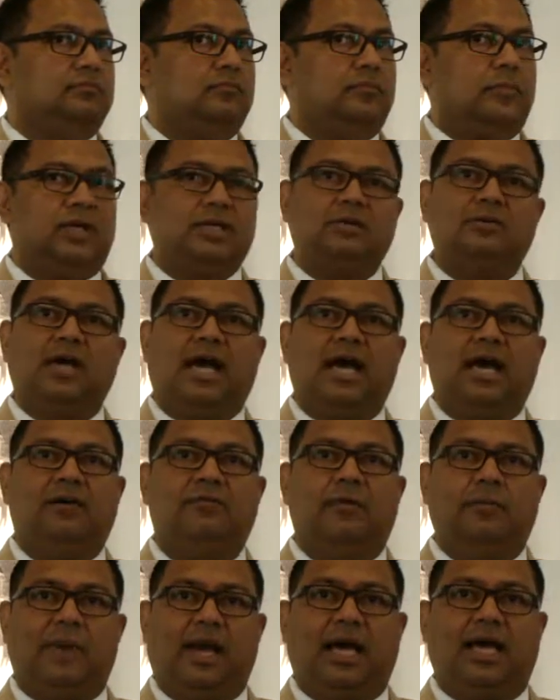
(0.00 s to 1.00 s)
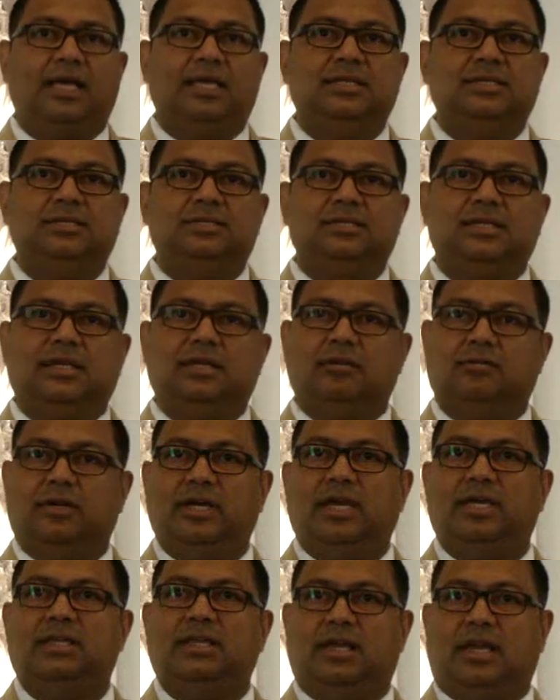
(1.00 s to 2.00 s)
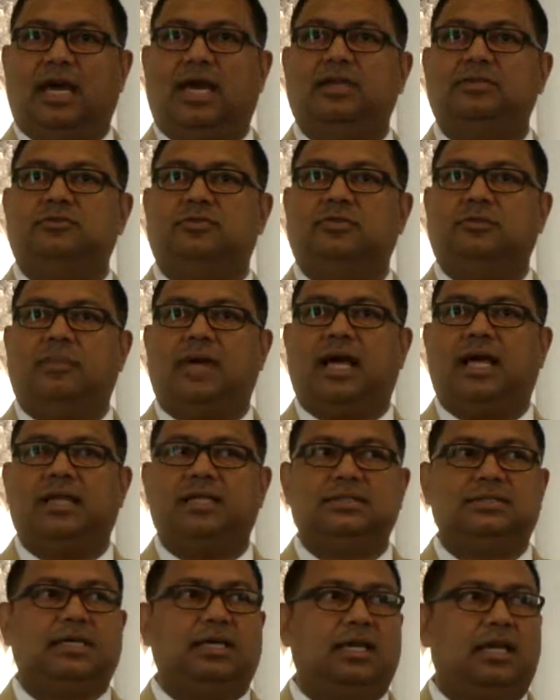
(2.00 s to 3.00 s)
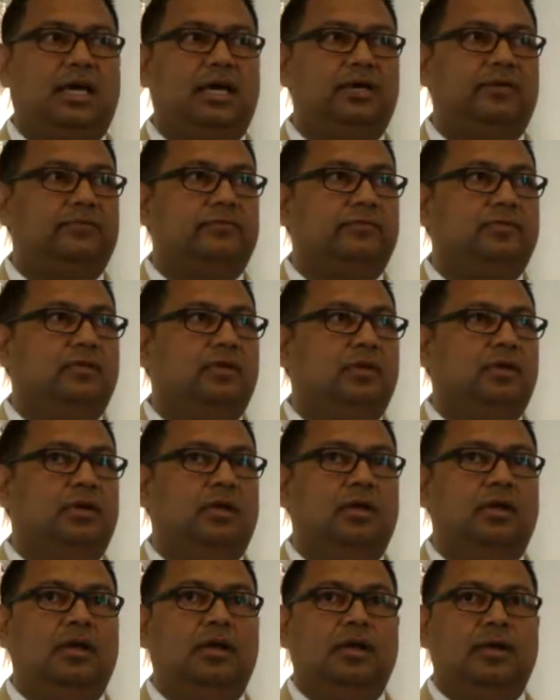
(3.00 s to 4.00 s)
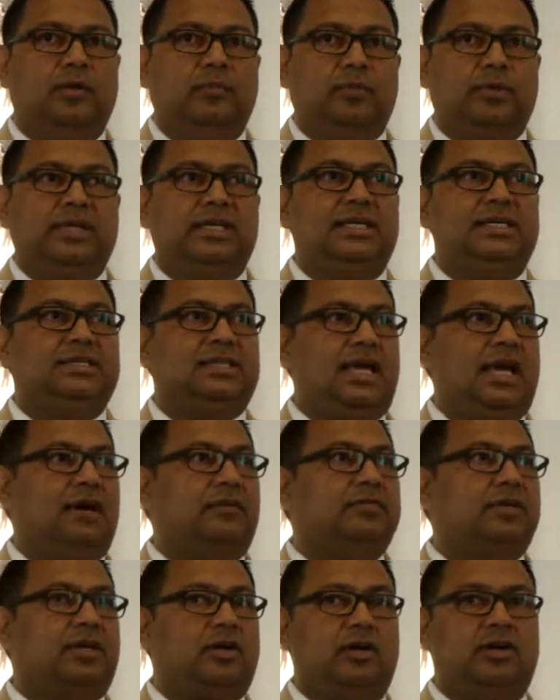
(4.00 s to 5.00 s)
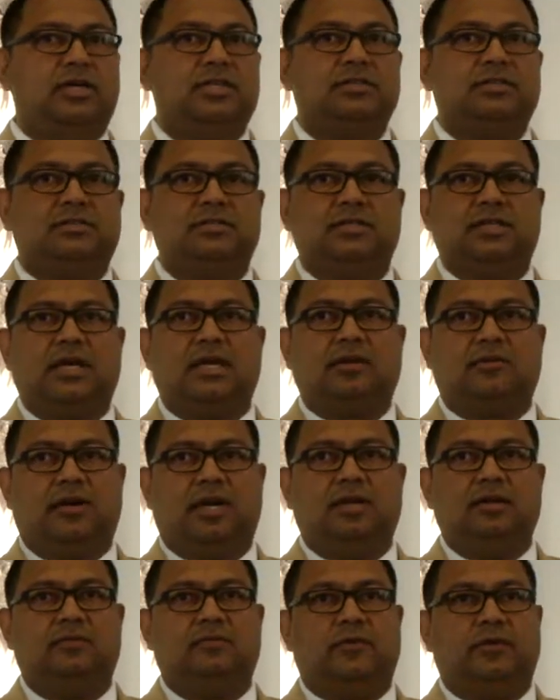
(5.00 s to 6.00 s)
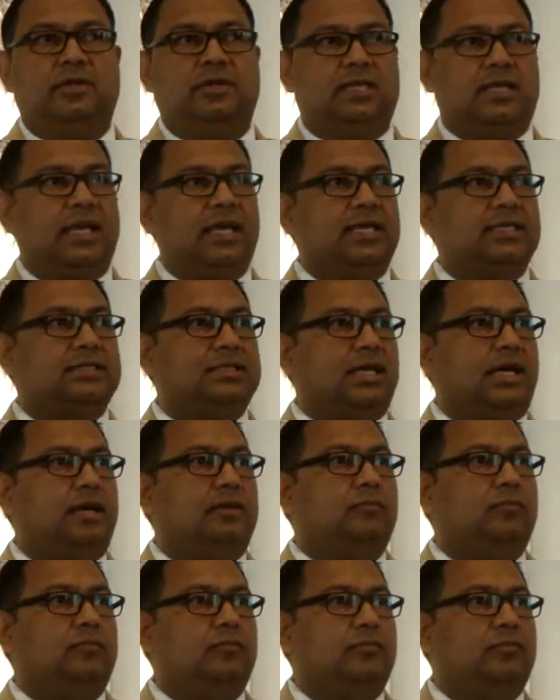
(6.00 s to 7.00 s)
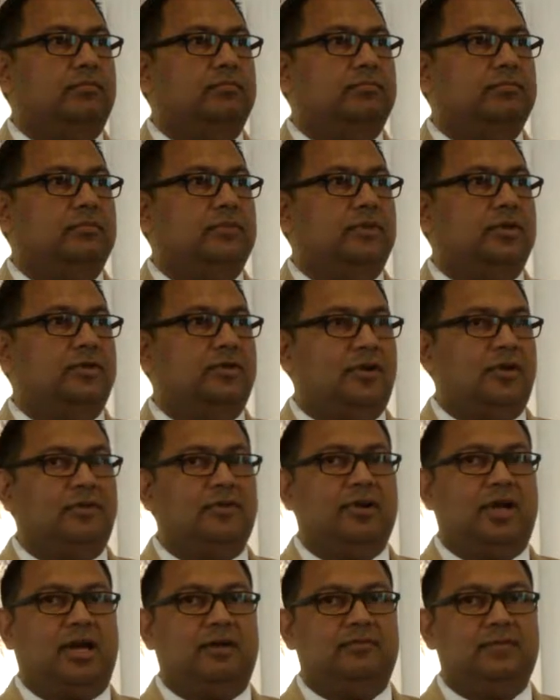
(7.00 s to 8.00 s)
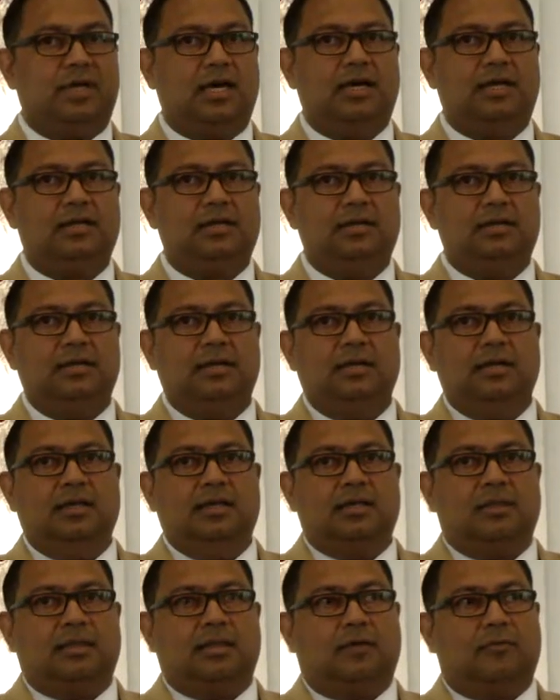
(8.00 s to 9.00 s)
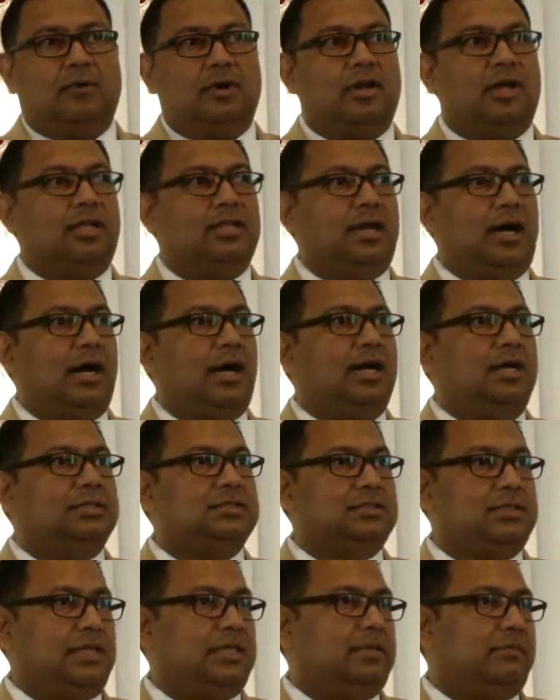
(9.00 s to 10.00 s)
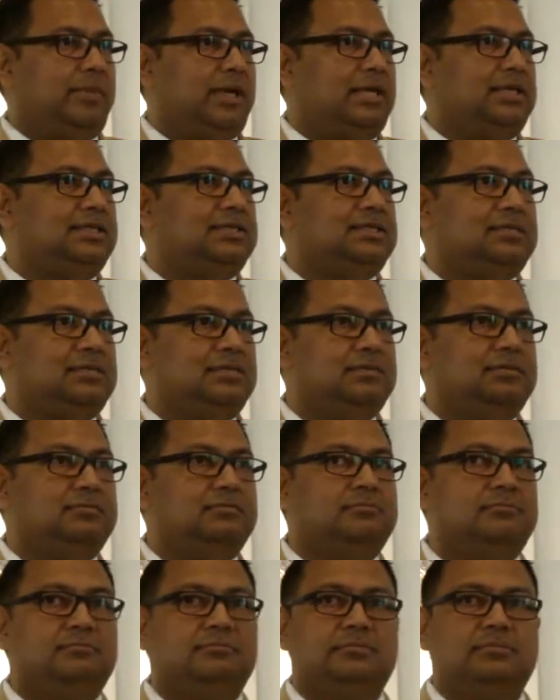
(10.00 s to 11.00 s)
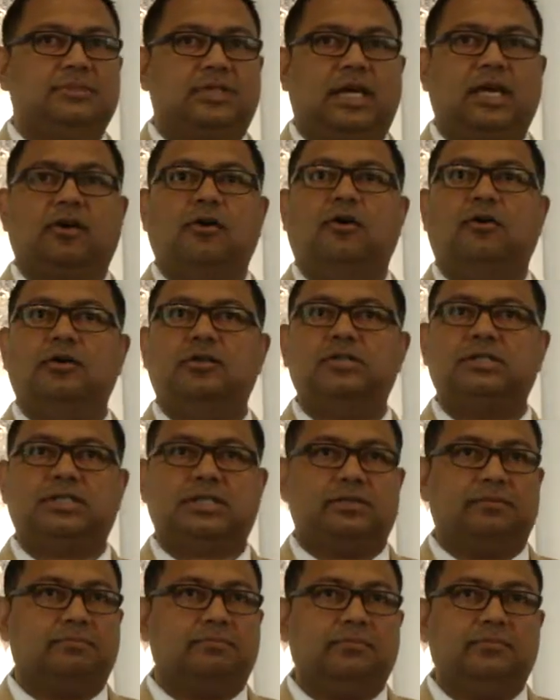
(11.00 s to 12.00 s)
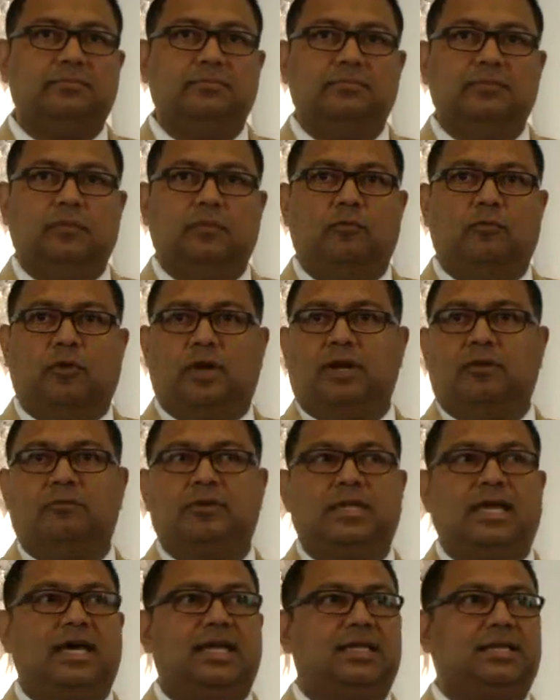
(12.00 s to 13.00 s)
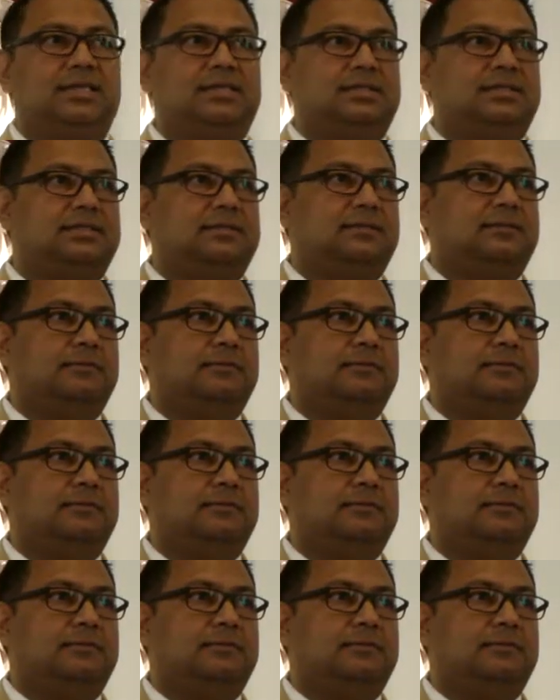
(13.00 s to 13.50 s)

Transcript: But to have a balance and create the natural balance in life, please have the courage to take credit for things that you know you have done that were not the highest and the best. Take ownership, whatever that is.